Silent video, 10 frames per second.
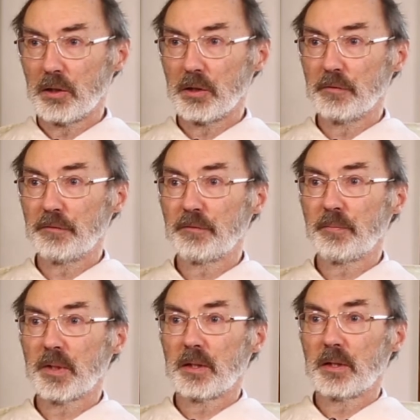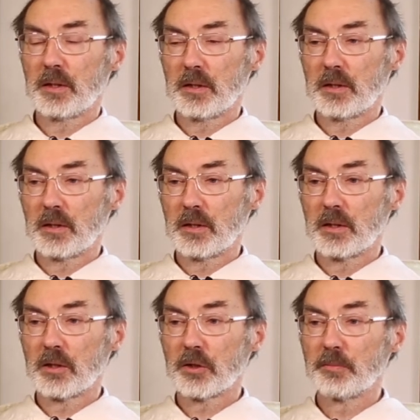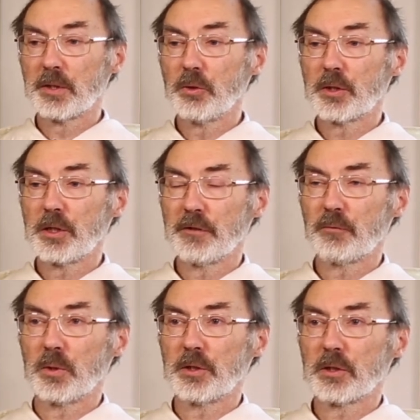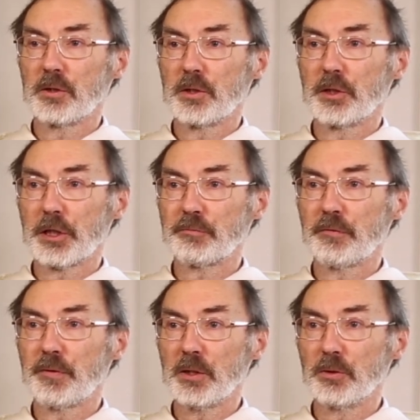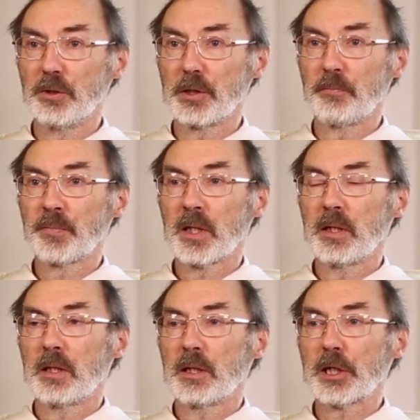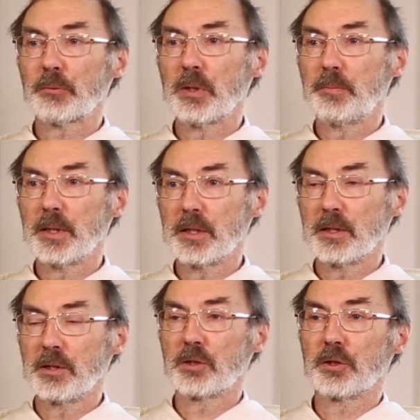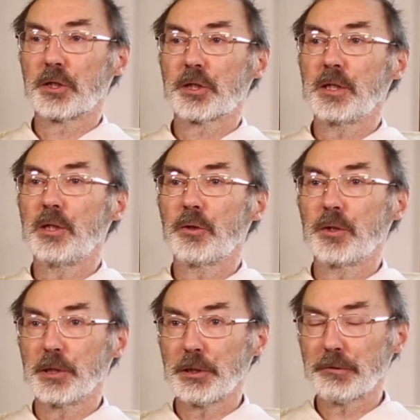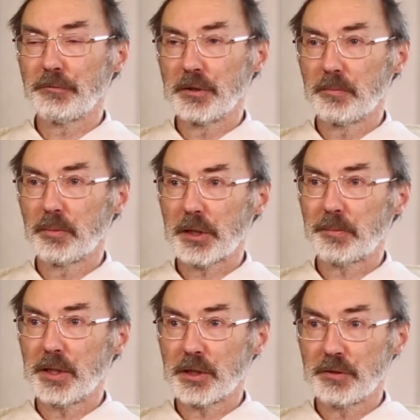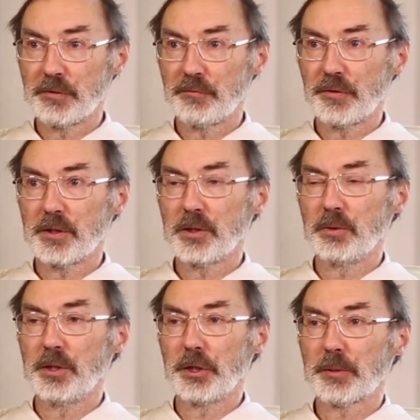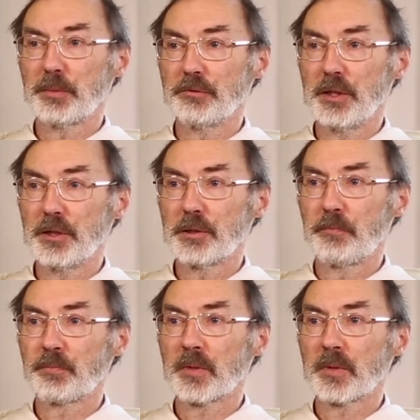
of the beauty of what God has revealed as we begin to see things from the perspective of the Holy Spirit.